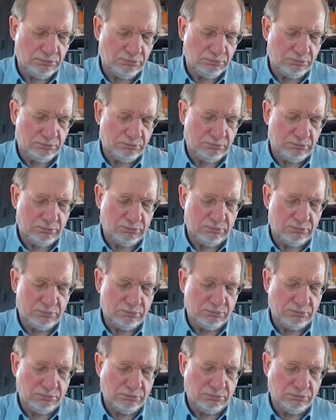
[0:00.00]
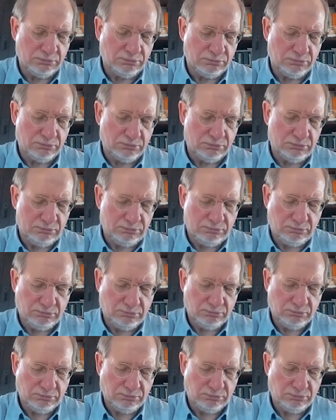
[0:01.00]

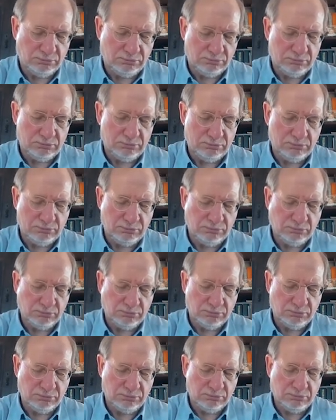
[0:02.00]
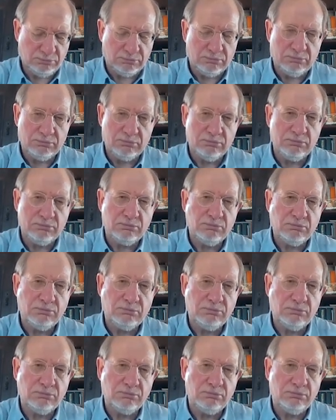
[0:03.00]

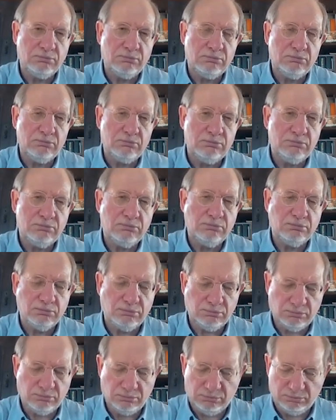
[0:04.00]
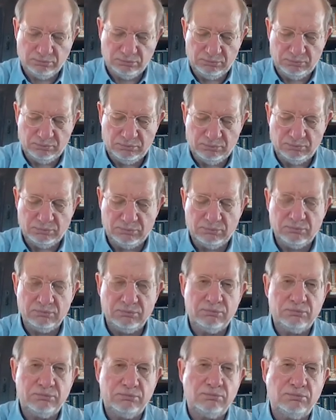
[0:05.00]

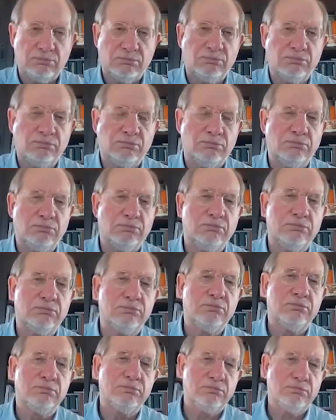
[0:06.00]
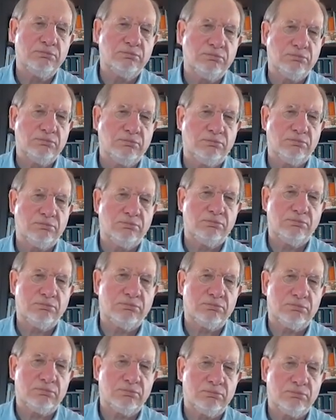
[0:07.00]
No words are spoken by the person on screen.